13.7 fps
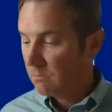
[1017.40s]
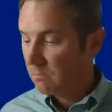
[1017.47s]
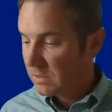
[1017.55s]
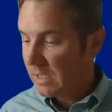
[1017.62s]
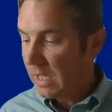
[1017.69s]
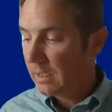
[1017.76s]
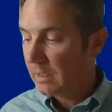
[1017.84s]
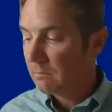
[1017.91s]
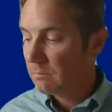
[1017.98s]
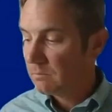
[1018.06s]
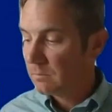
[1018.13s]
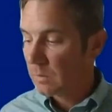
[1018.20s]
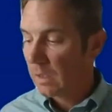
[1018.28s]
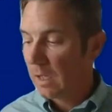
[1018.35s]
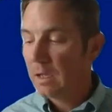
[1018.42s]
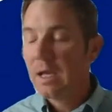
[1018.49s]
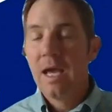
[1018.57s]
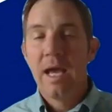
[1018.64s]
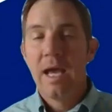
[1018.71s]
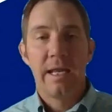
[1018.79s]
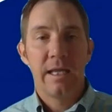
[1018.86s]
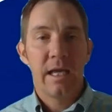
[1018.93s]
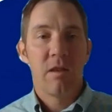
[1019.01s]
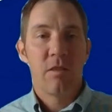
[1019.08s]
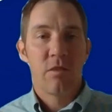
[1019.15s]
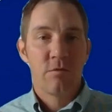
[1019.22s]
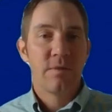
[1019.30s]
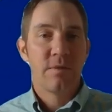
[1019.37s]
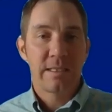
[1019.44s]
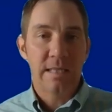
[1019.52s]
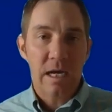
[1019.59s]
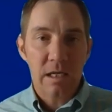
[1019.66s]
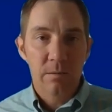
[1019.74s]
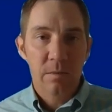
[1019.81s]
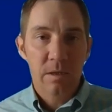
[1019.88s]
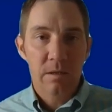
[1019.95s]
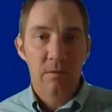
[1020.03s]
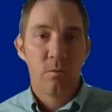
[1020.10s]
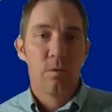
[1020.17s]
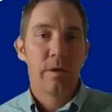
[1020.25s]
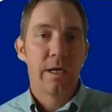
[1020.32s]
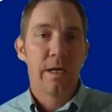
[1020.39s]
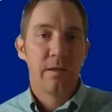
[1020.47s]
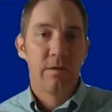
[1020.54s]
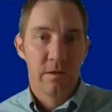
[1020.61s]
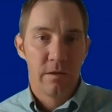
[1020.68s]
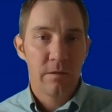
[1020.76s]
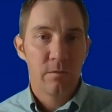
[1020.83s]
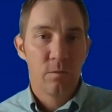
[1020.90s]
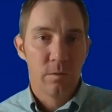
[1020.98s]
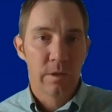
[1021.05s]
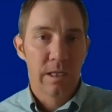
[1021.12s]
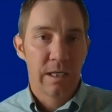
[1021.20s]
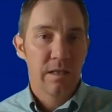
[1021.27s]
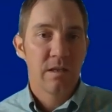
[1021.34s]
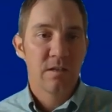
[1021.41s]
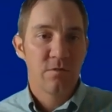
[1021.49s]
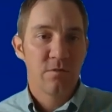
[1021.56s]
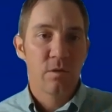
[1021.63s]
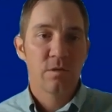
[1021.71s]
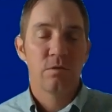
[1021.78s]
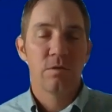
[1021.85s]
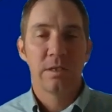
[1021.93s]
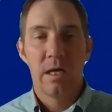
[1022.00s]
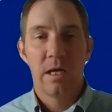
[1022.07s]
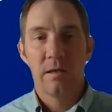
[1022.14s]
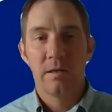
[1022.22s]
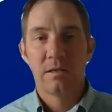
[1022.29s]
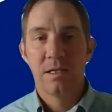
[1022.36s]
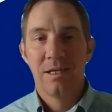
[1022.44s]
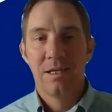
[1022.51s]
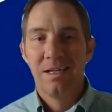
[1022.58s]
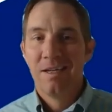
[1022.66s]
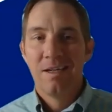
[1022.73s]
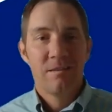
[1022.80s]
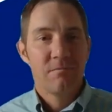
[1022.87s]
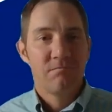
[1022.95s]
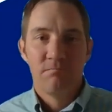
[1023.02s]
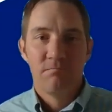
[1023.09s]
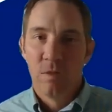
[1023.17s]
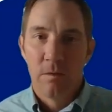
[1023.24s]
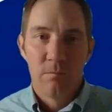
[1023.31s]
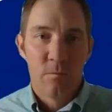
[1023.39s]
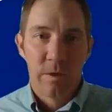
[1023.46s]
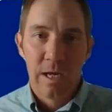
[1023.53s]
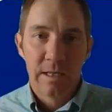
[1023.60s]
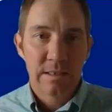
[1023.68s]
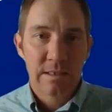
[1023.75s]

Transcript: sign it. Okay. And again, through that document, we're getting these folks to acknowledge, no, we're not